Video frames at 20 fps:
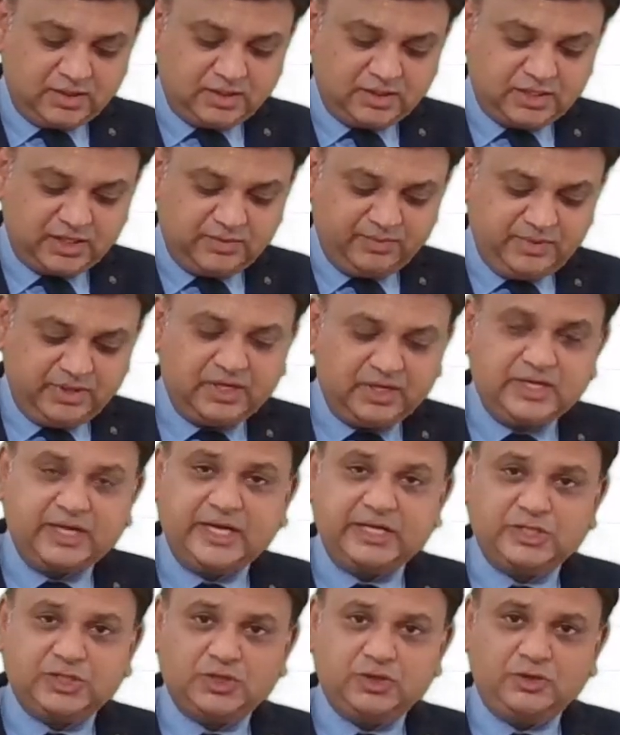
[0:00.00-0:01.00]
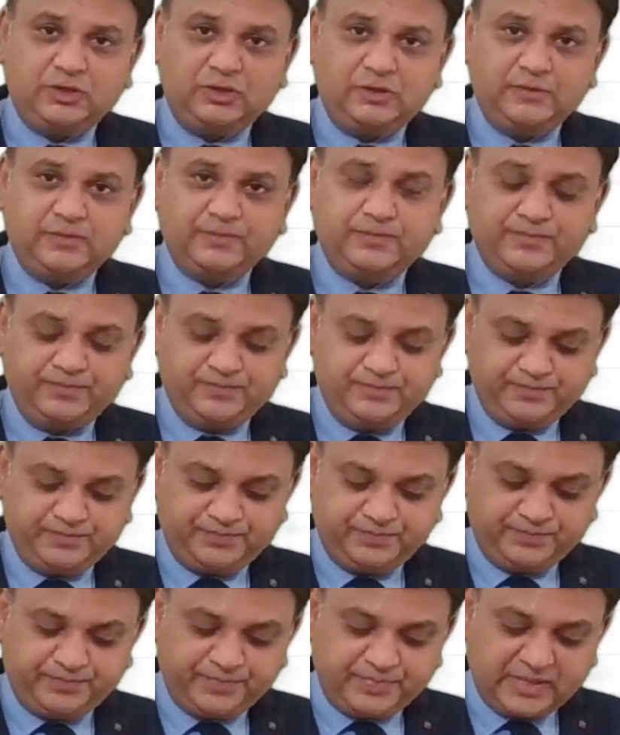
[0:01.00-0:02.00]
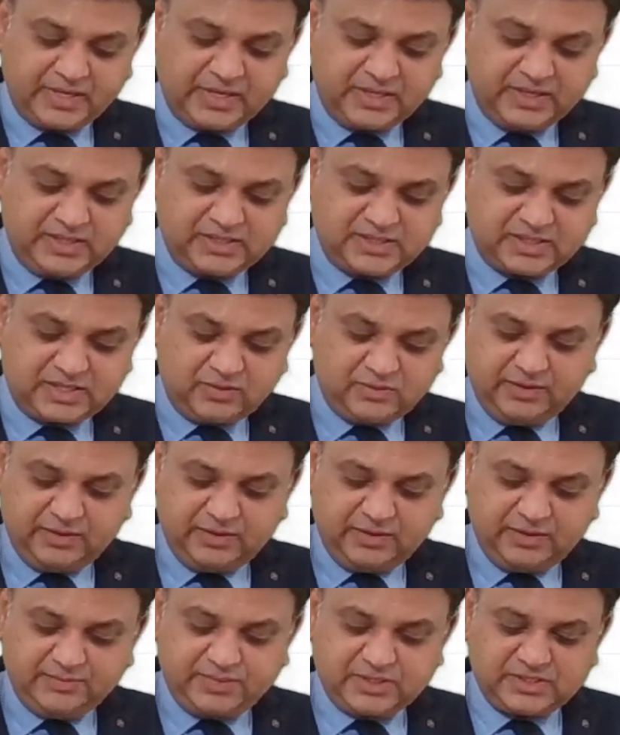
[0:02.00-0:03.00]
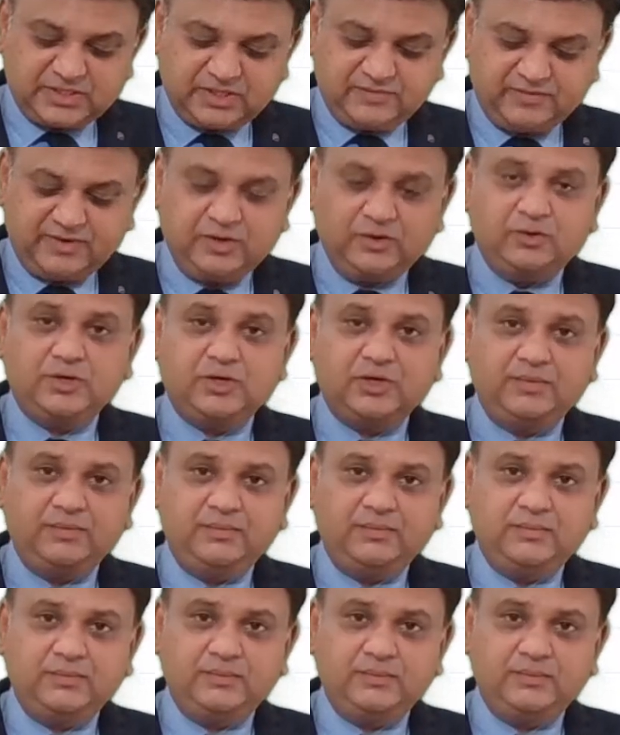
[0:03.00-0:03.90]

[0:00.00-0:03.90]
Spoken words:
terminal cash flow, discounting in present value term,